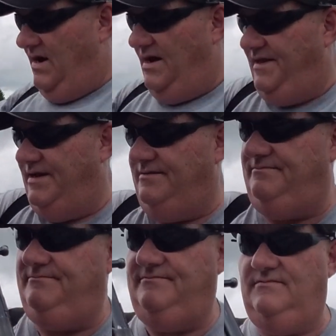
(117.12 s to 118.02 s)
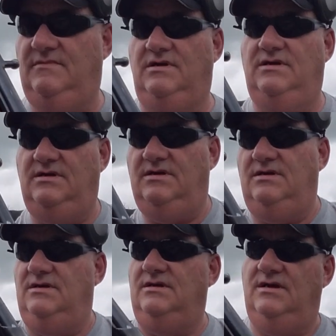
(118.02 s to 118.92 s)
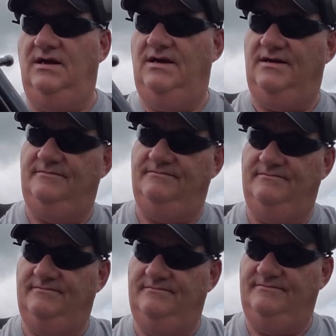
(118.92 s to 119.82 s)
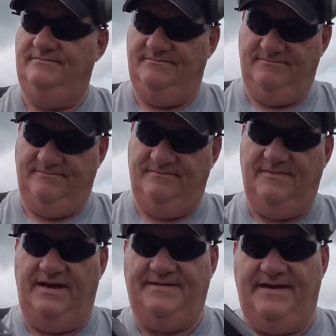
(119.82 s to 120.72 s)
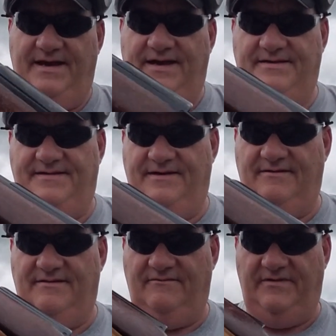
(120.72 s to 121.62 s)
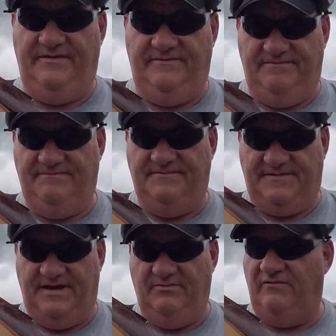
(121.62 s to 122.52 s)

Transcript: Lamanian uh, SKS here that we've seen